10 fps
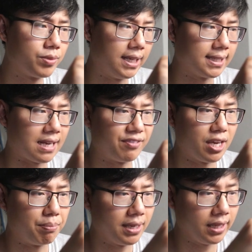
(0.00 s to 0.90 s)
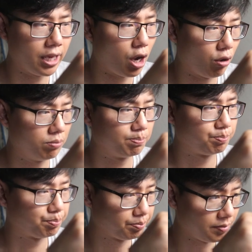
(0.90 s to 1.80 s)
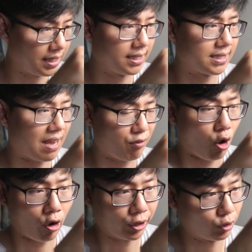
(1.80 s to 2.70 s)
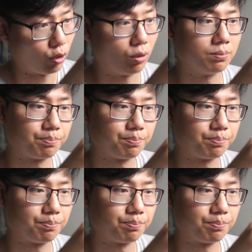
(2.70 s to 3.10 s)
He does have the Abilio, he does have Carnal,